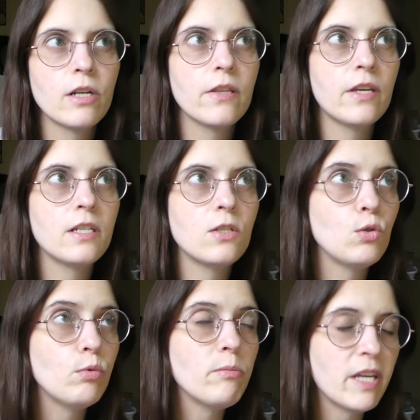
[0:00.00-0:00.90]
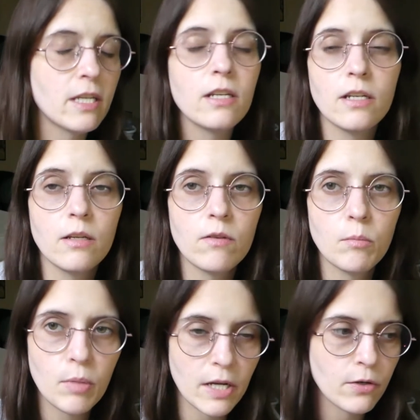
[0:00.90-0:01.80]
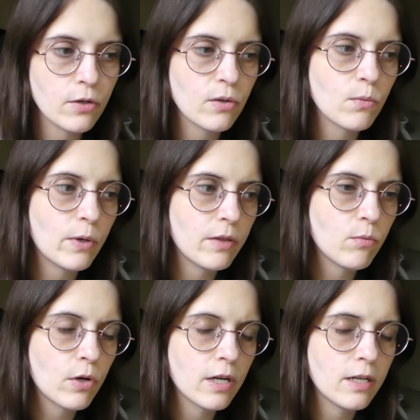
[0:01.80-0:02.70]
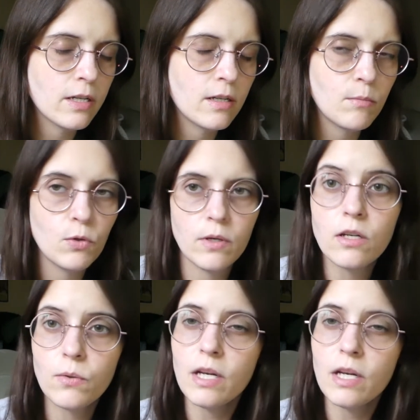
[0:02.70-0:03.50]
and then to be making it even better with what I am doing to it